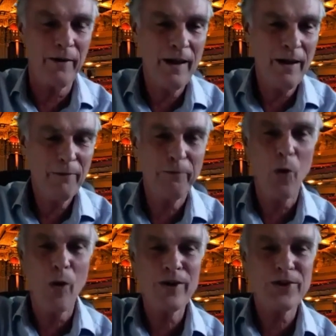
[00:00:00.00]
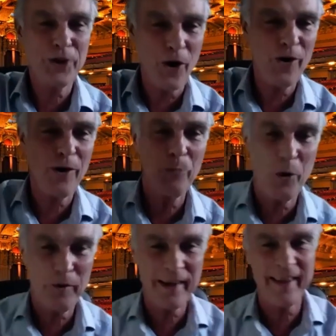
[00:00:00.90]
Florence Turner
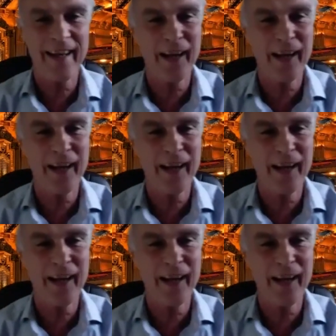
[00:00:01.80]
movie that had